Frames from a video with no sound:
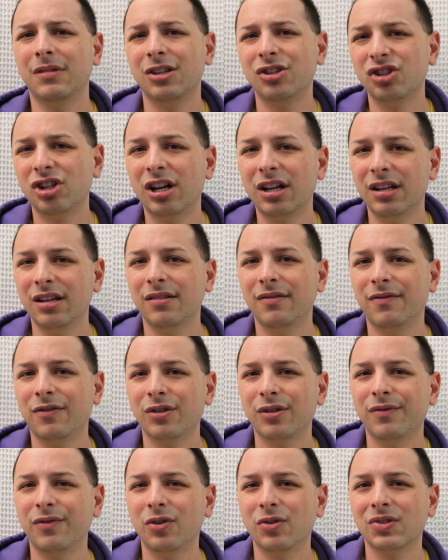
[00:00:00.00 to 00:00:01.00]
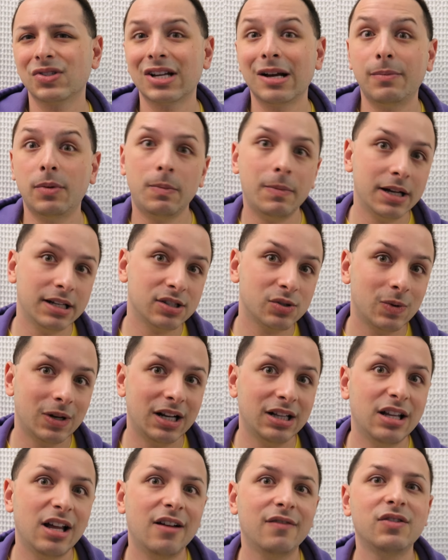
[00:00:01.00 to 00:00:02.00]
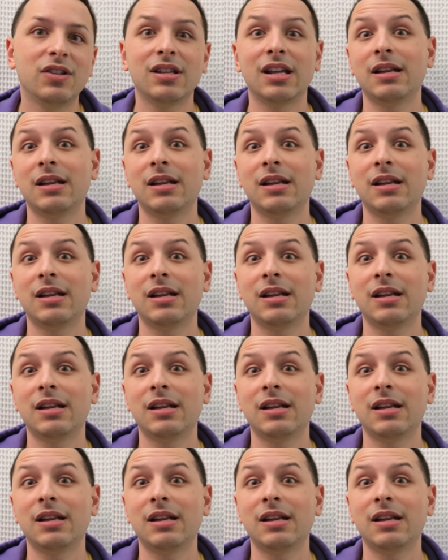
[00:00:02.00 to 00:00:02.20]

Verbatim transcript: shut for the first couple months when I left,